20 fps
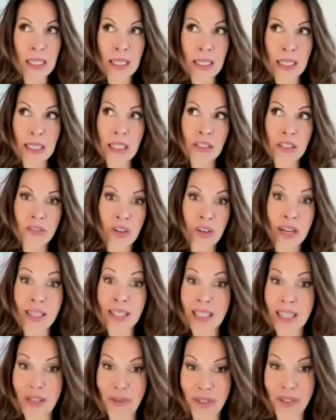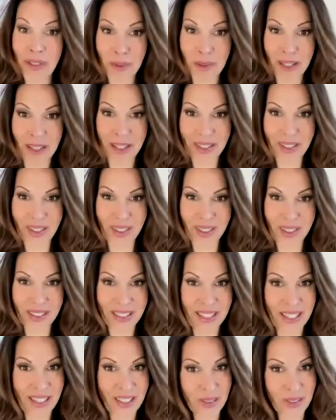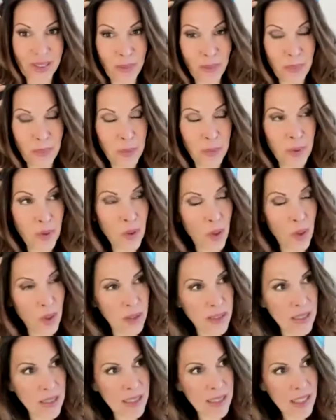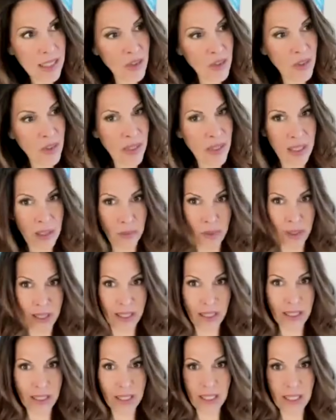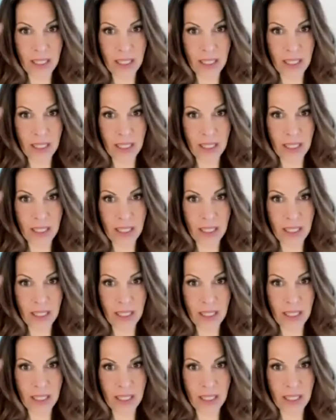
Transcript: The divine gateway is what I call it. I know some people call it stellar gateway.